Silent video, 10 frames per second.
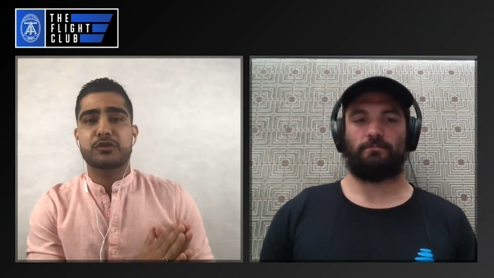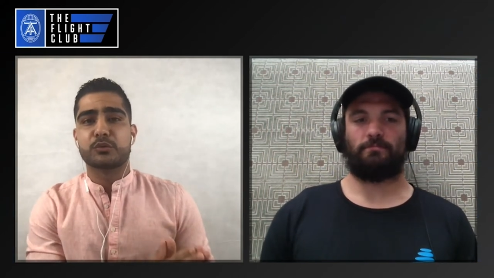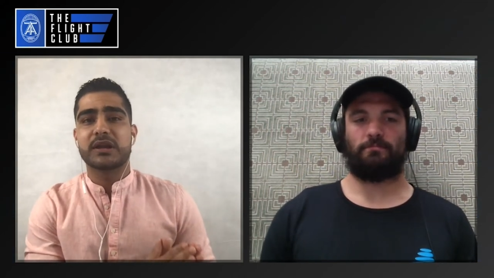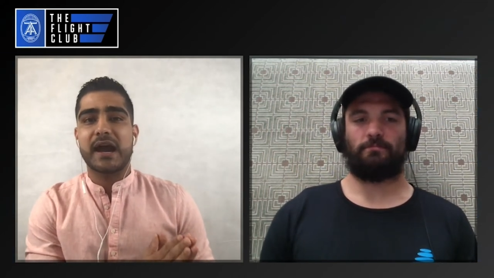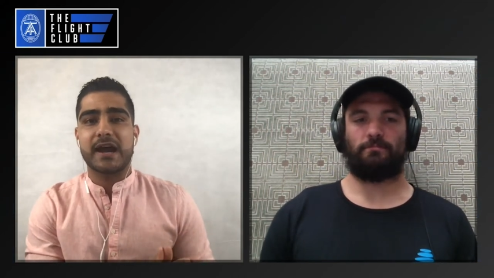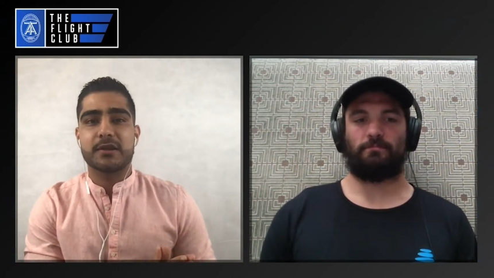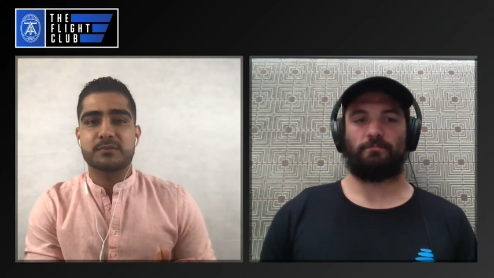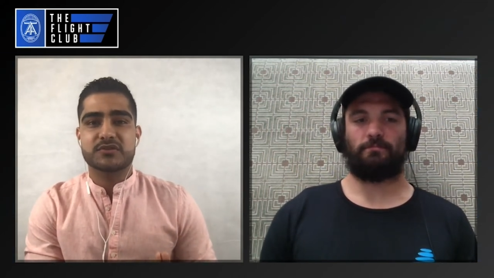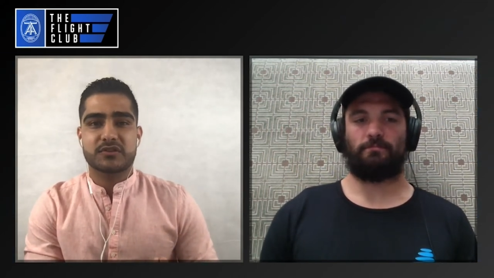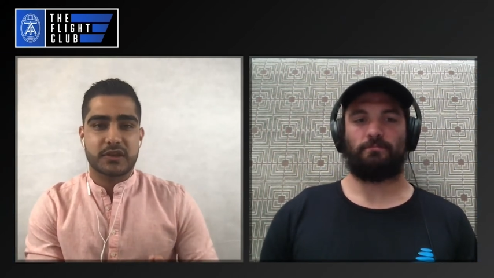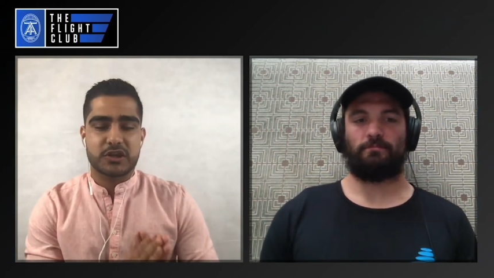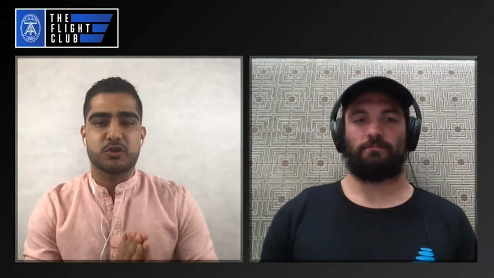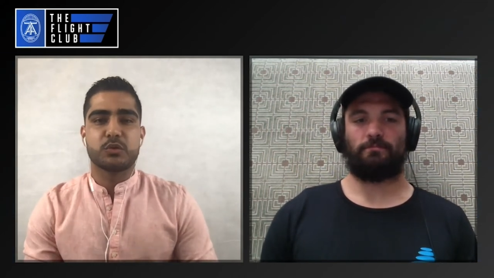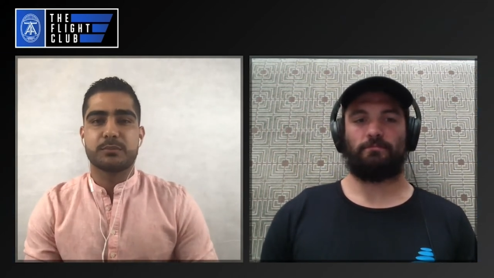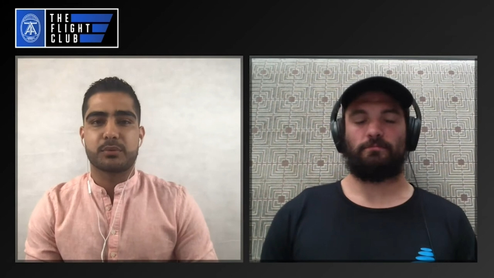Speaker 1: three items
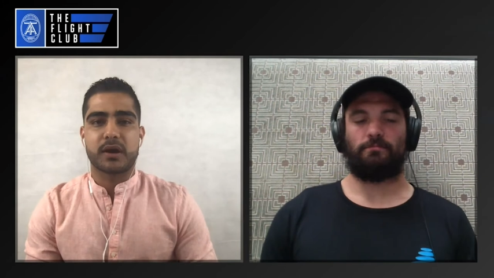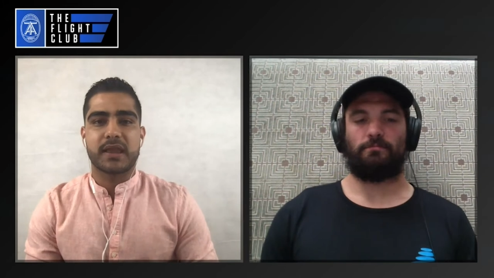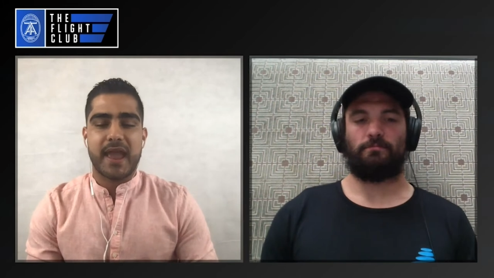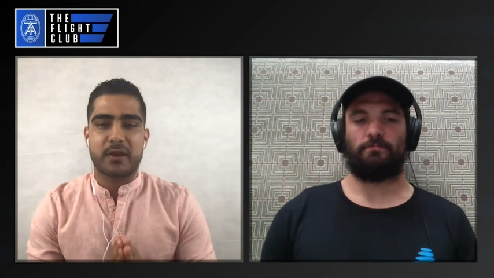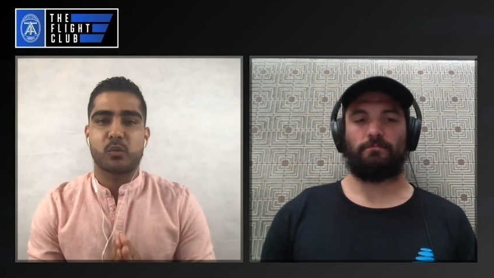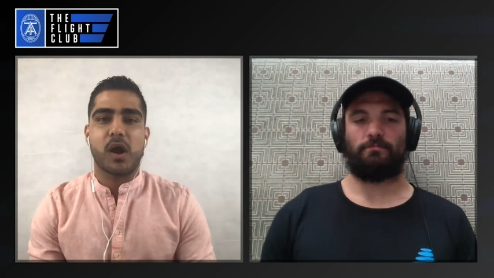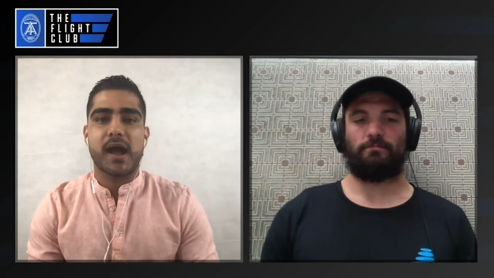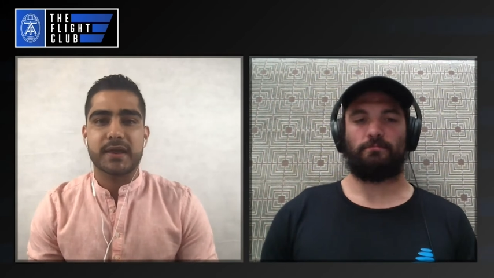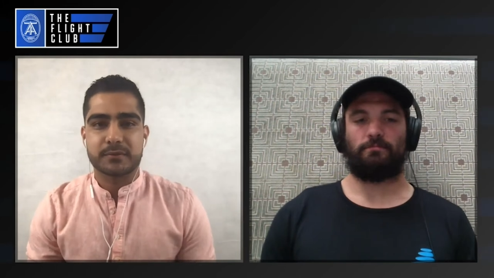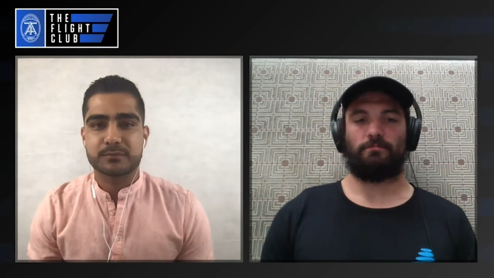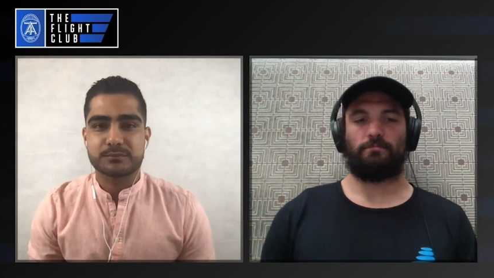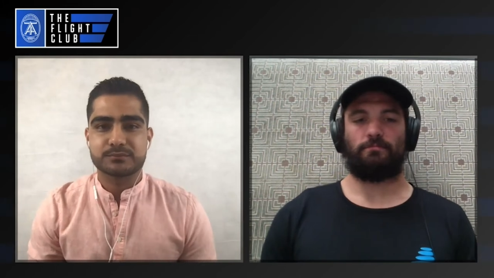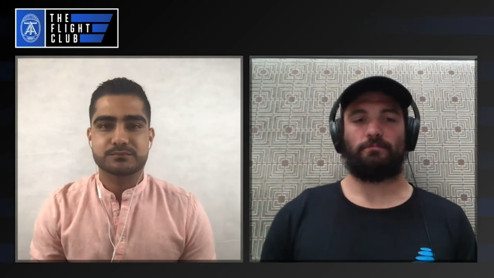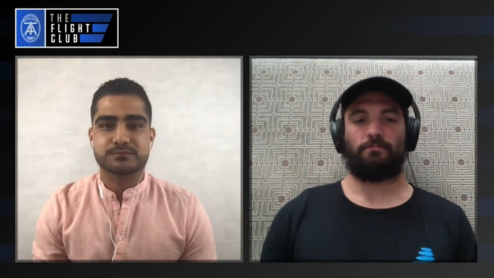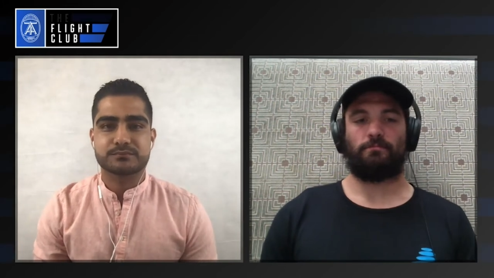that you would bring and why?
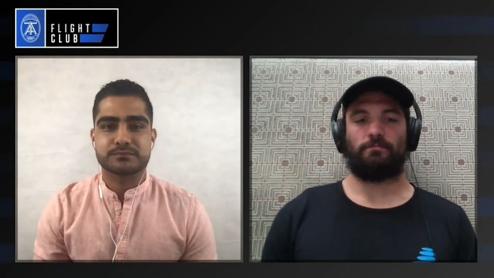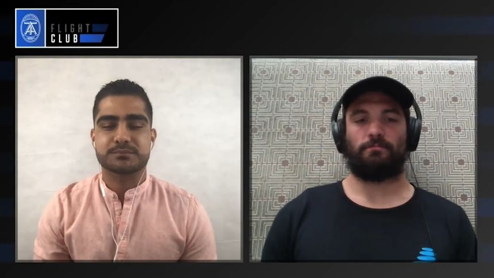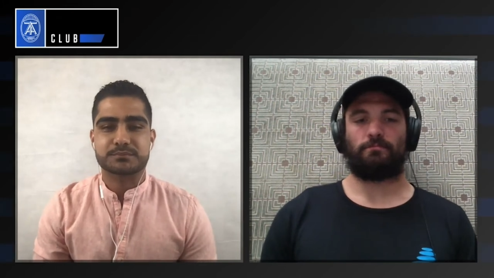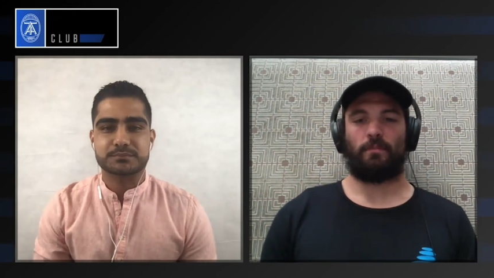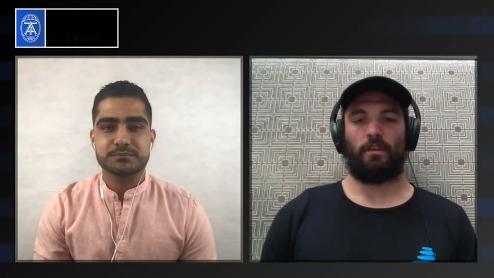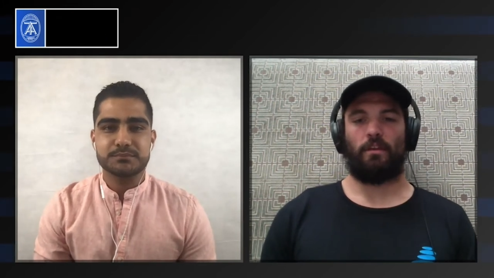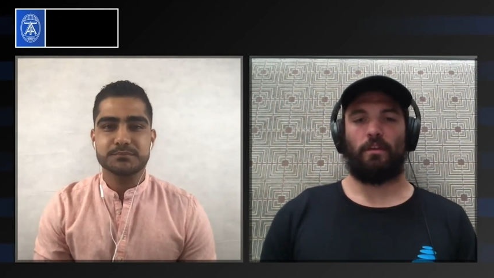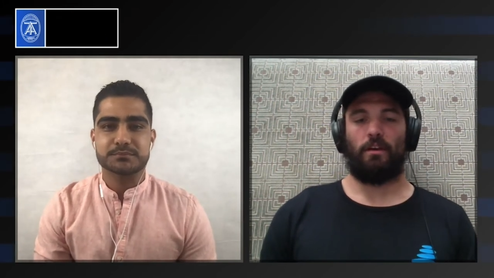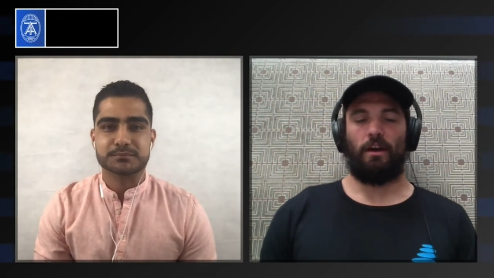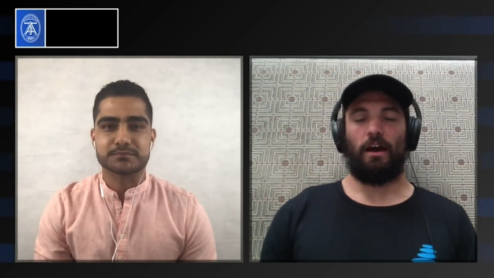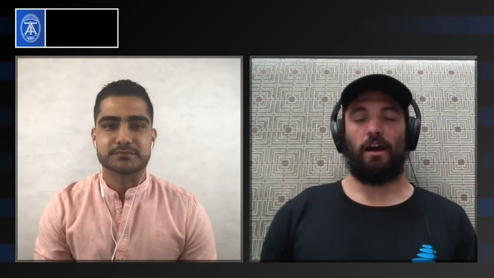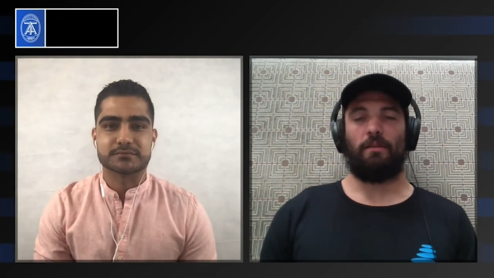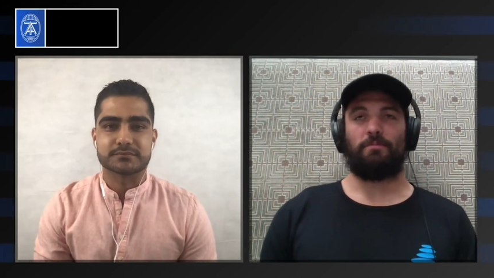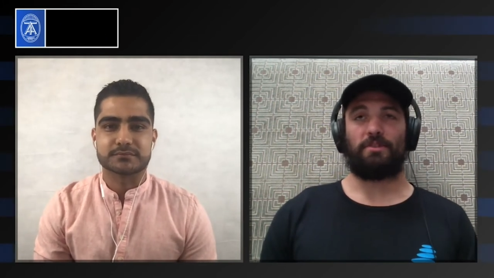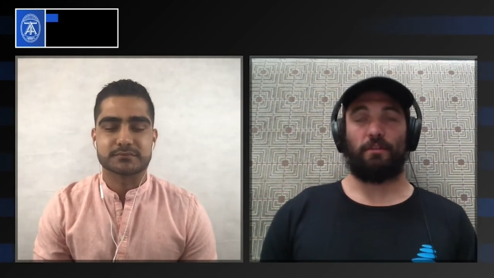
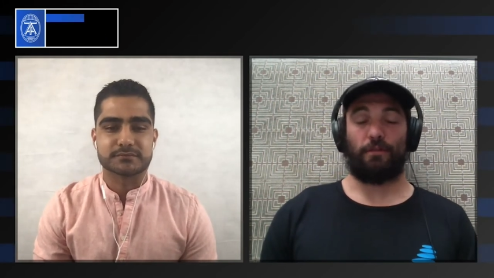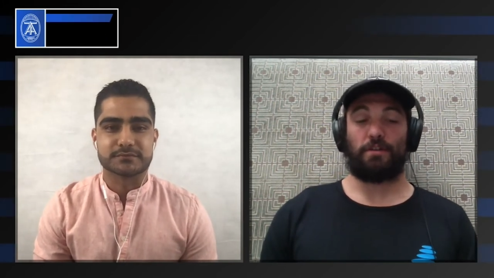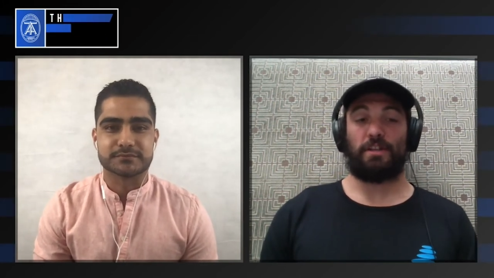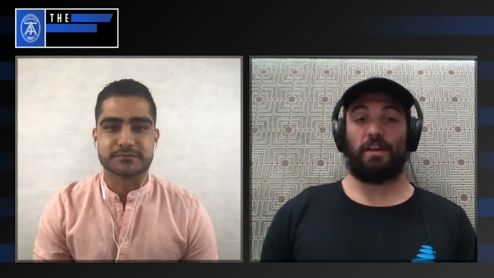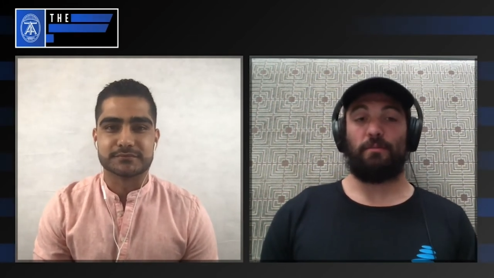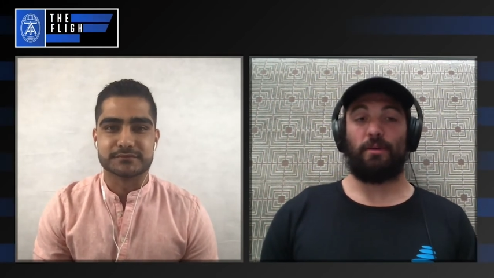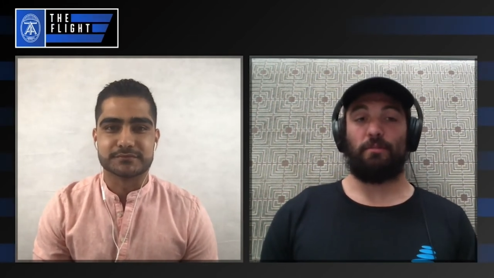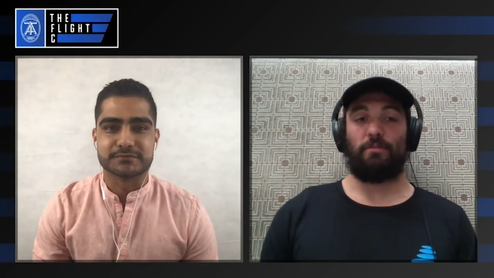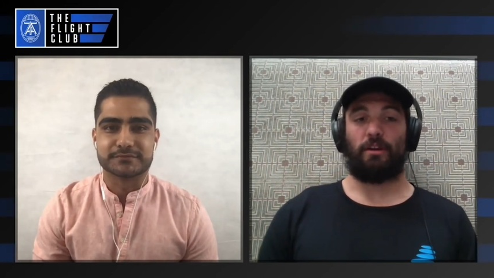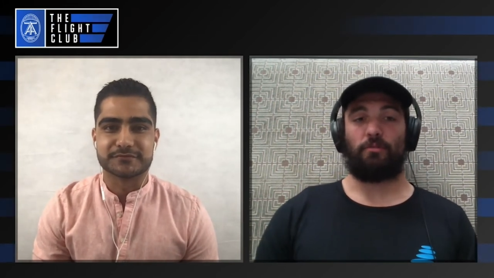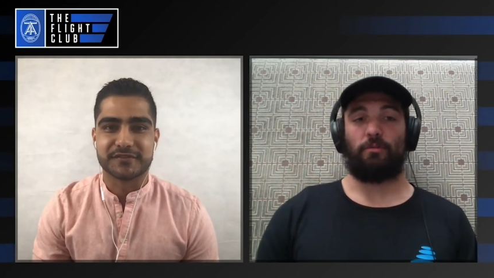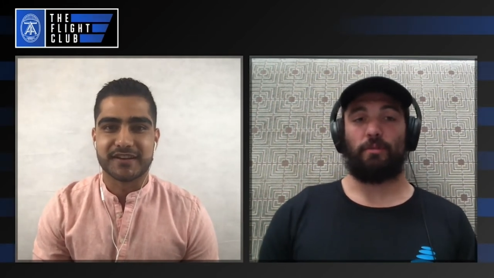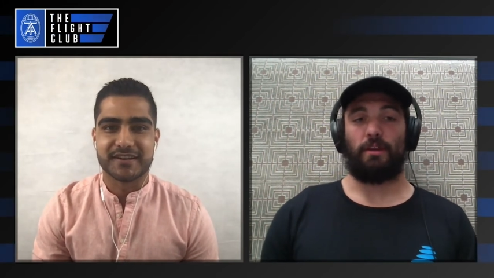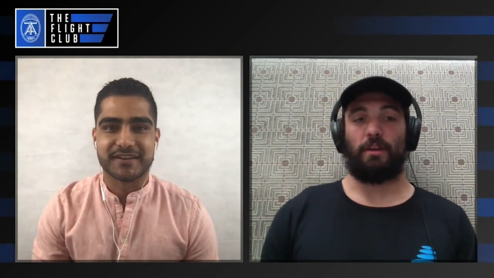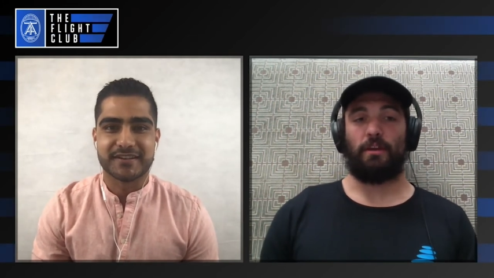
Speaker 2: Um, so the first item I would bring would
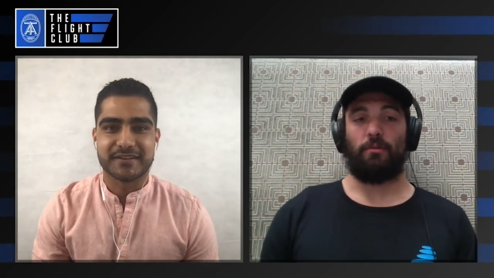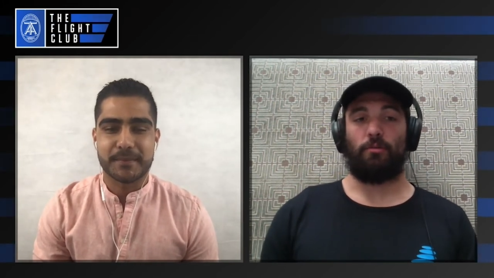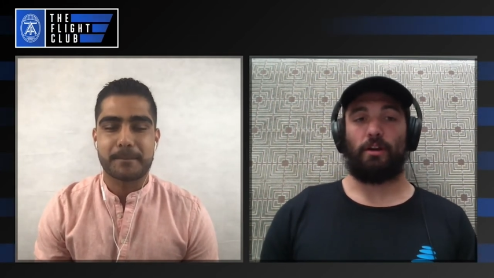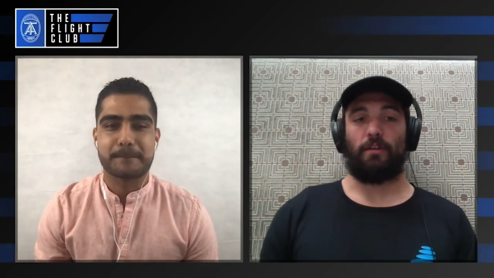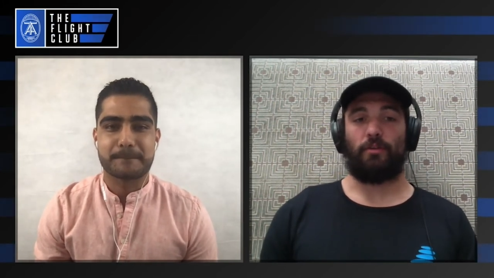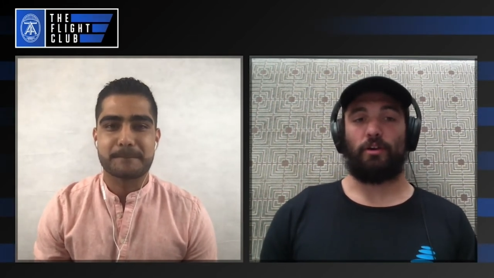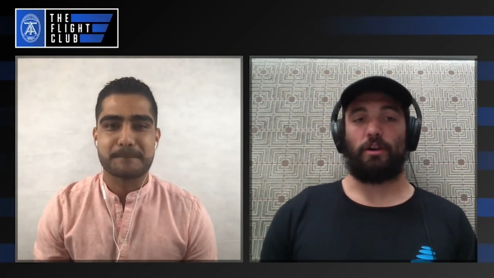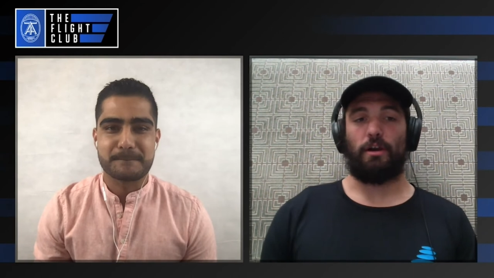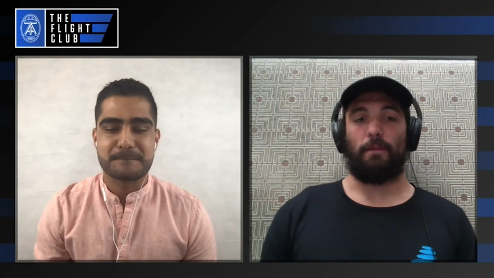be whatever